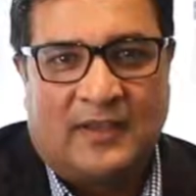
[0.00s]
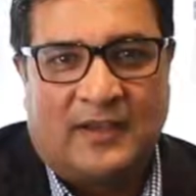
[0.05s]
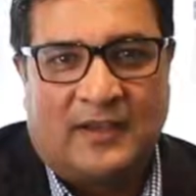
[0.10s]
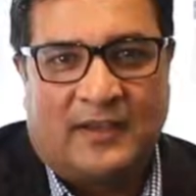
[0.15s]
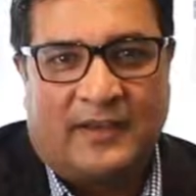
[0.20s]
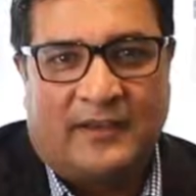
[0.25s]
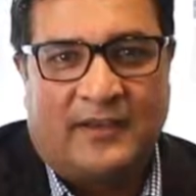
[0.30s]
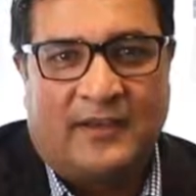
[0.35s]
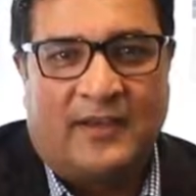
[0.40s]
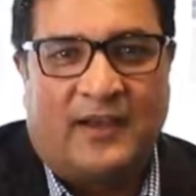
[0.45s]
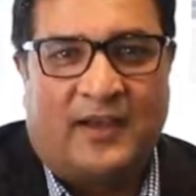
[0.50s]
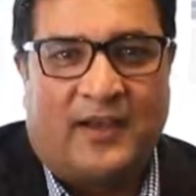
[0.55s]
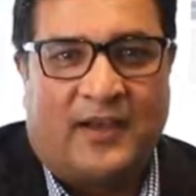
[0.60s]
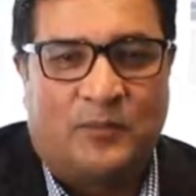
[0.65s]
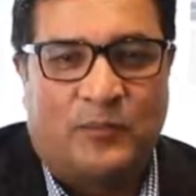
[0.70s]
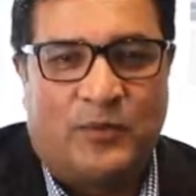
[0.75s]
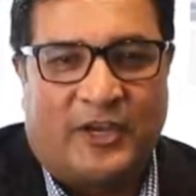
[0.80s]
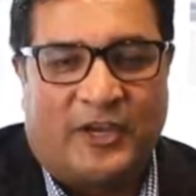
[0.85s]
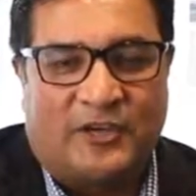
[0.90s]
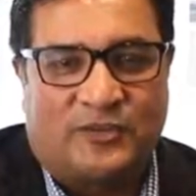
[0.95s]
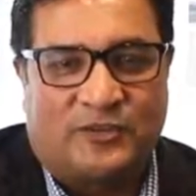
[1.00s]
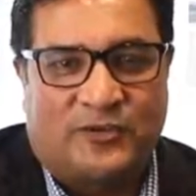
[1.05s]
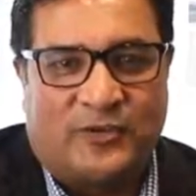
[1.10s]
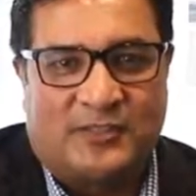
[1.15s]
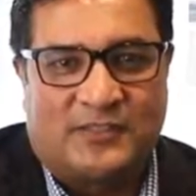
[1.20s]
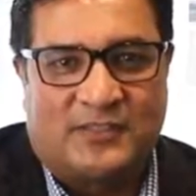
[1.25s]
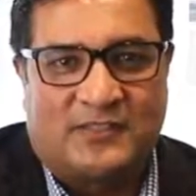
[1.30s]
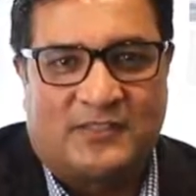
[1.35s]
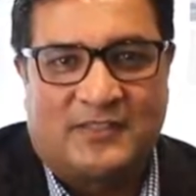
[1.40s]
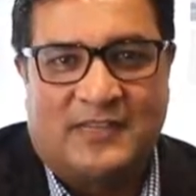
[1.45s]
Hi, I'm Mukesh
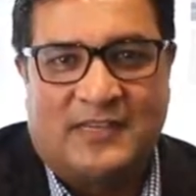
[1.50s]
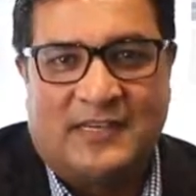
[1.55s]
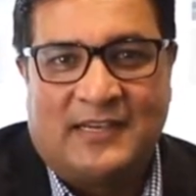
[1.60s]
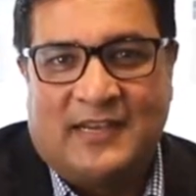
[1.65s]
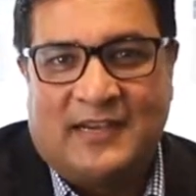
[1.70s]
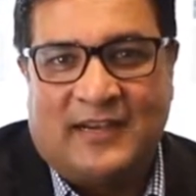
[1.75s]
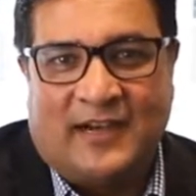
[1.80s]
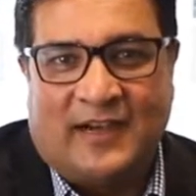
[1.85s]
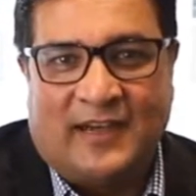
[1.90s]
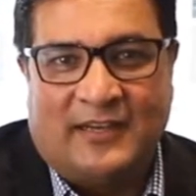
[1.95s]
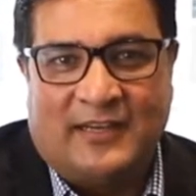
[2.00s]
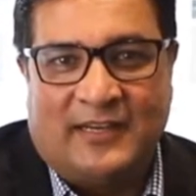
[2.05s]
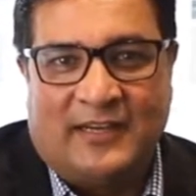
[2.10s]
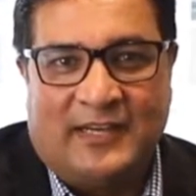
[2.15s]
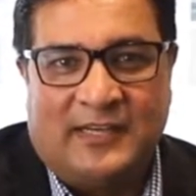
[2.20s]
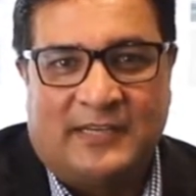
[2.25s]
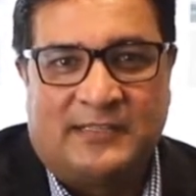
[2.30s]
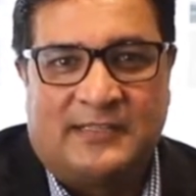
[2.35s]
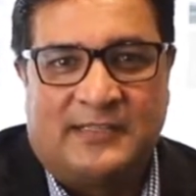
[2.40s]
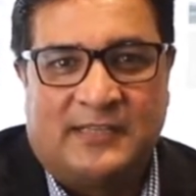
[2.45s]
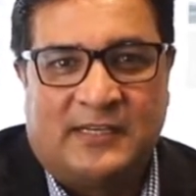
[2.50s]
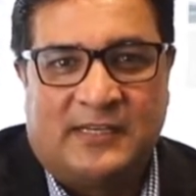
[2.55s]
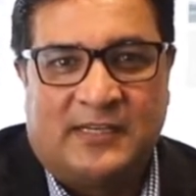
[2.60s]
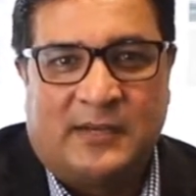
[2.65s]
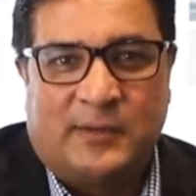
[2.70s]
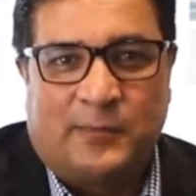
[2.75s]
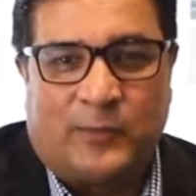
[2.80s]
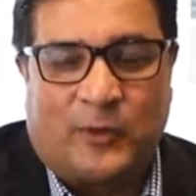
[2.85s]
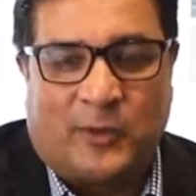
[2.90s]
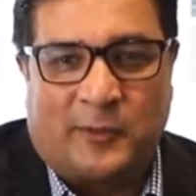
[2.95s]
Ranjan. I
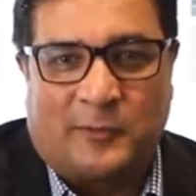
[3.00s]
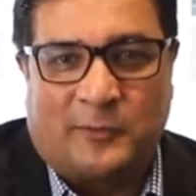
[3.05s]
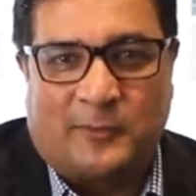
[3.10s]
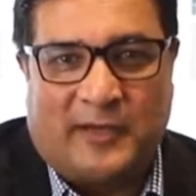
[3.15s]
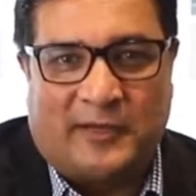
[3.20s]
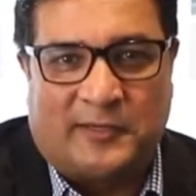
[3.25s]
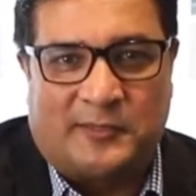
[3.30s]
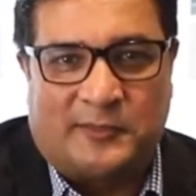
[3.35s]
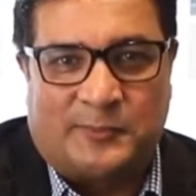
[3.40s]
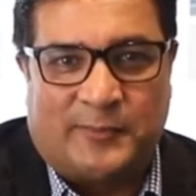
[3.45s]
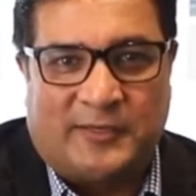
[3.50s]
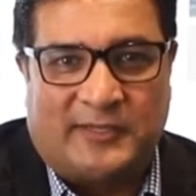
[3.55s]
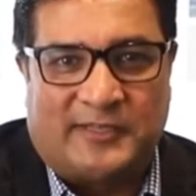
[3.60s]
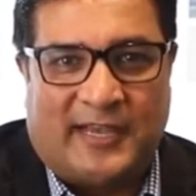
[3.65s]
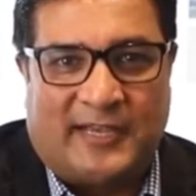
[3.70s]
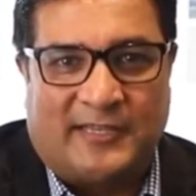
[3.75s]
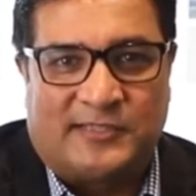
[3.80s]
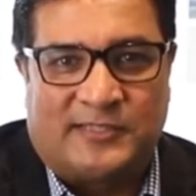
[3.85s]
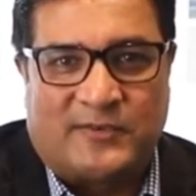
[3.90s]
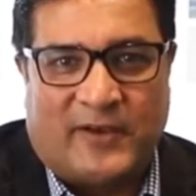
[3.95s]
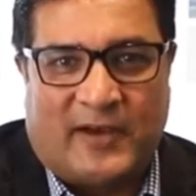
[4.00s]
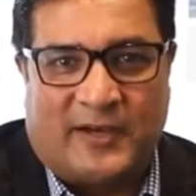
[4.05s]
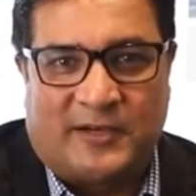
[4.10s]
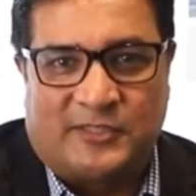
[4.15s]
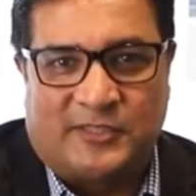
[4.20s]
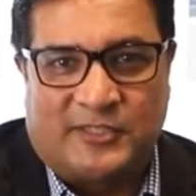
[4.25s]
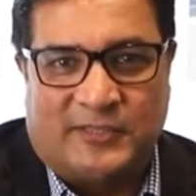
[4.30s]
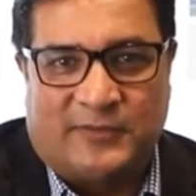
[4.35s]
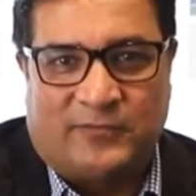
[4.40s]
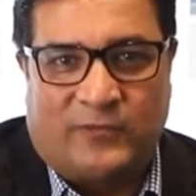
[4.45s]
lead product management and
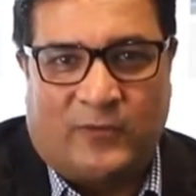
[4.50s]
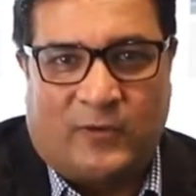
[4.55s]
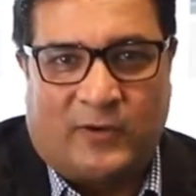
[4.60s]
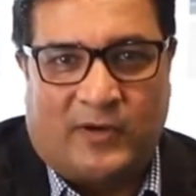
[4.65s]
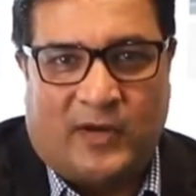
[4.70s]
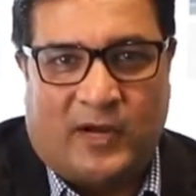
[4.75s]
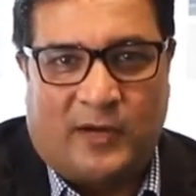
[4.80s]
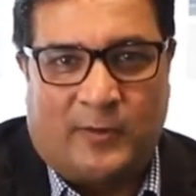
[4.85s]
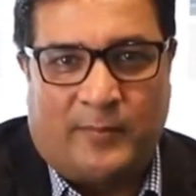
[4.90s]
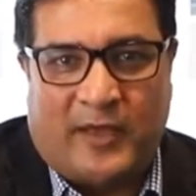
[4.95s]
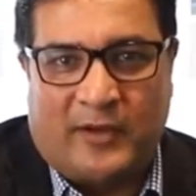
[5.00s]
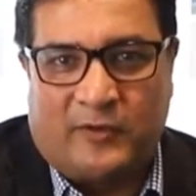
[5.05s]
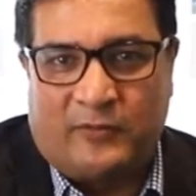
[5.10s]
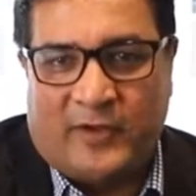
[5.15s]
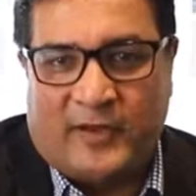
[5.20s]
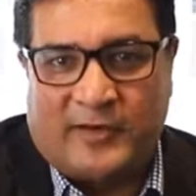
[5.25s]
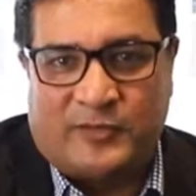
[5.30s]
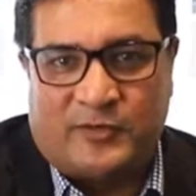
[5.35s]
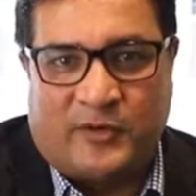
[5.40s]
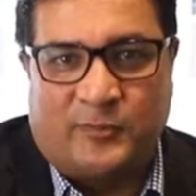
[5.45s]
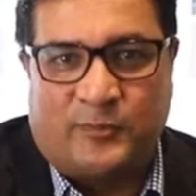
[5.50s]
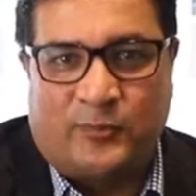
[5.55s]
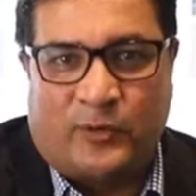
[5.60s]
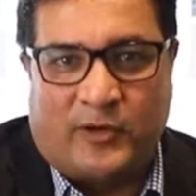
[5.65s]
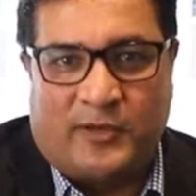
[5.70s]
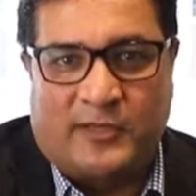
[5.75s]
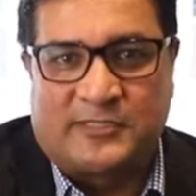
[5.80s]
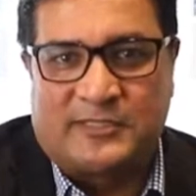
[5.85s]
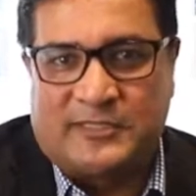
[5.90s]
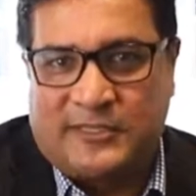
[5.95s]
strategy for our manufacturing
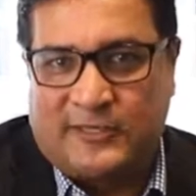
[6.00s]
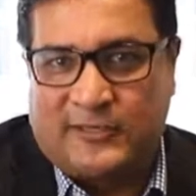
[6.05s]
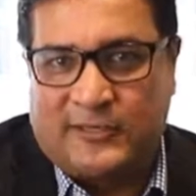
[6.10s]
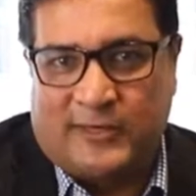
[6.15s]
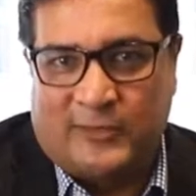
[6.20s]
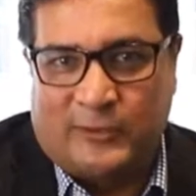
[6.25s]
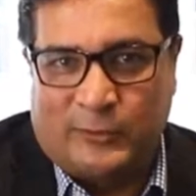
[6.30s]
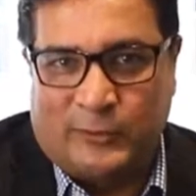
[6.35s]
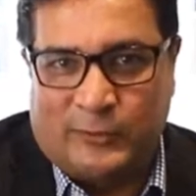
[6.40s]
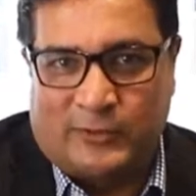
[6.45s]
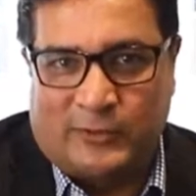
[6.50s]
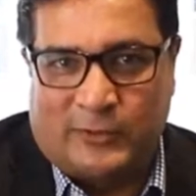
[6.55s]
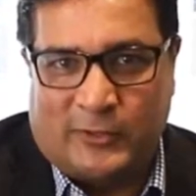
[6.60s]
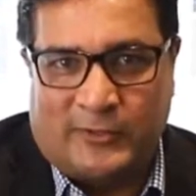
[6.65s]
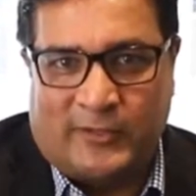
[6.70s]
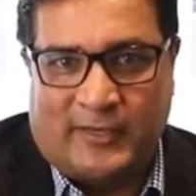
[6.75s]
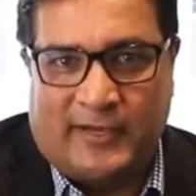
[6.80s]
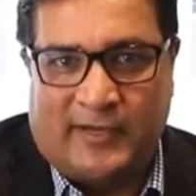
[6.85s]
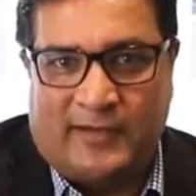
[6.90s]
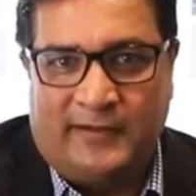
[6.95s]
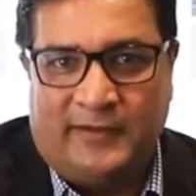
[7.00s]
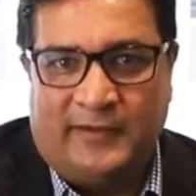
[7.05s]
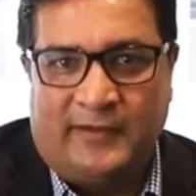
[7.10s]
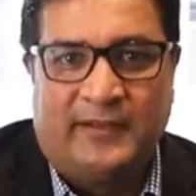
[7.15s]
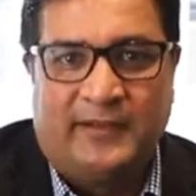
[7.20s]
products here at Noodle.ai.